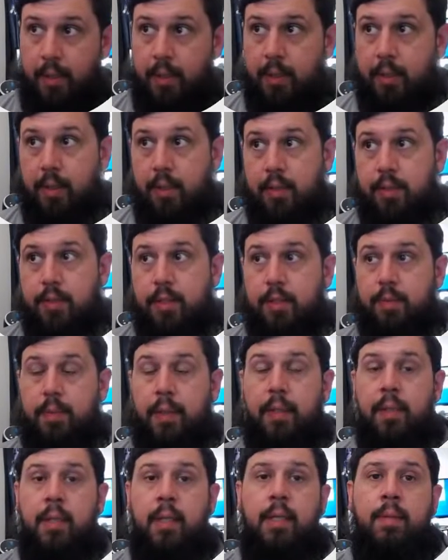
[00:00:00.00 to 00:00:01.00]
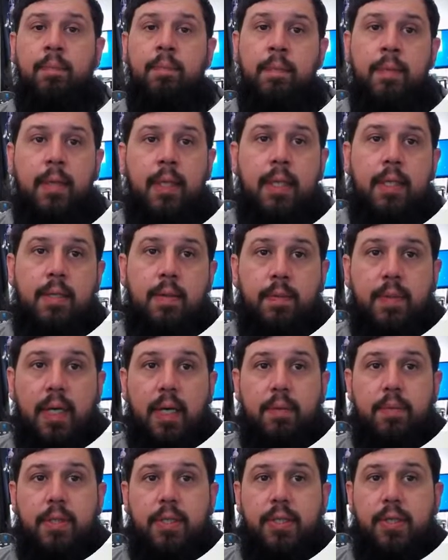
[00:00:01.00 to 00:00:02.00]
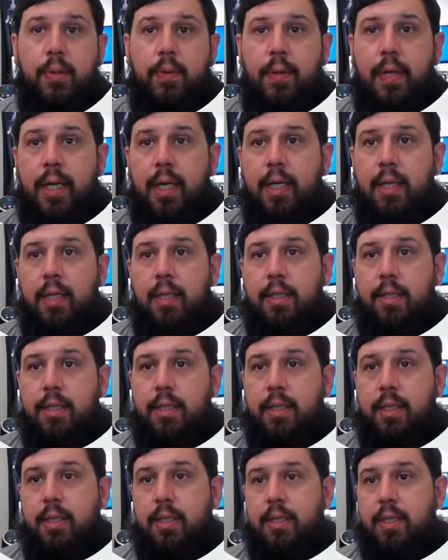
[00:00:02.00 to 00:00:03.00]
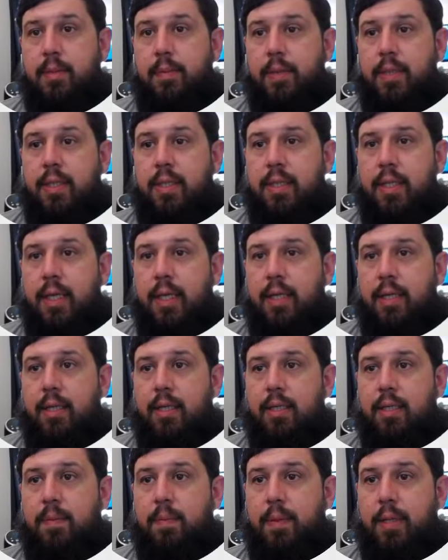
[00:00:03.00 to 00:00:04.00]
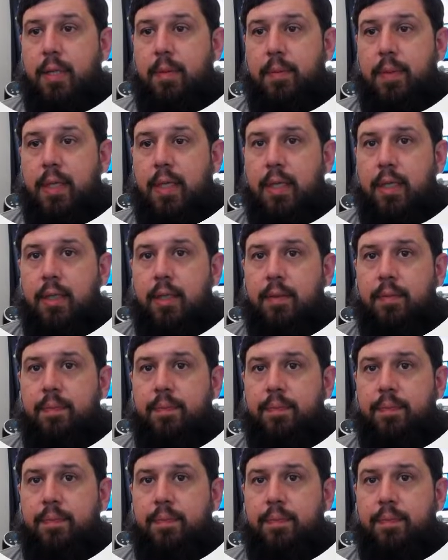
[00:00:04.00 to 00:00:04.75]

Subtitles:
it's okay to see some of these tags, but I mean,